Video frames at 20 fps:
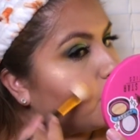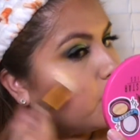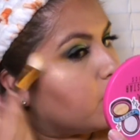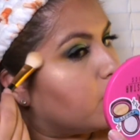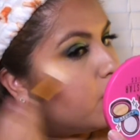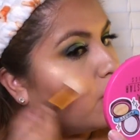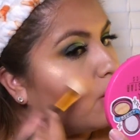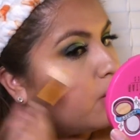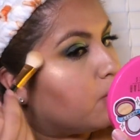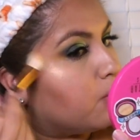
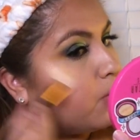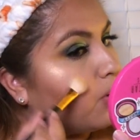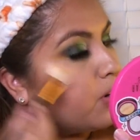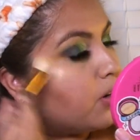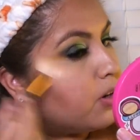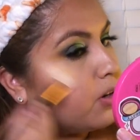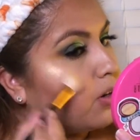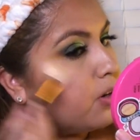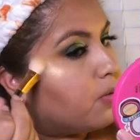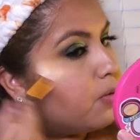And we're
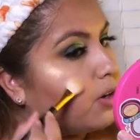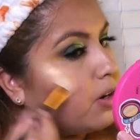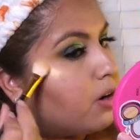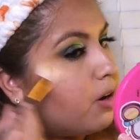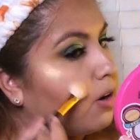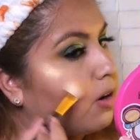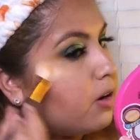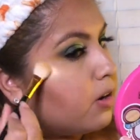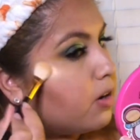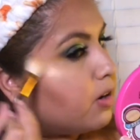gonna go in
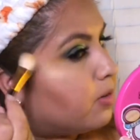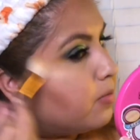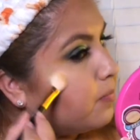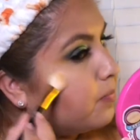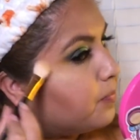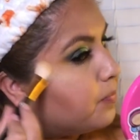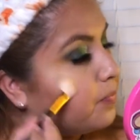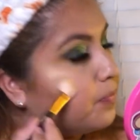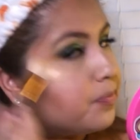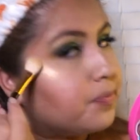hard
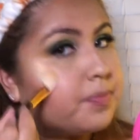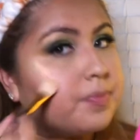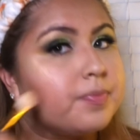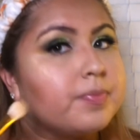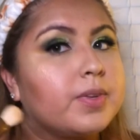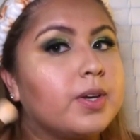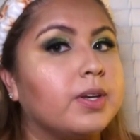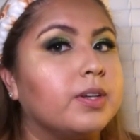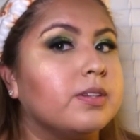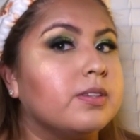
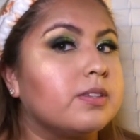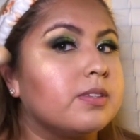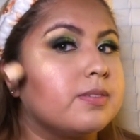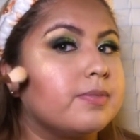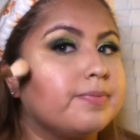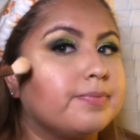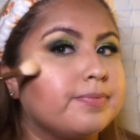because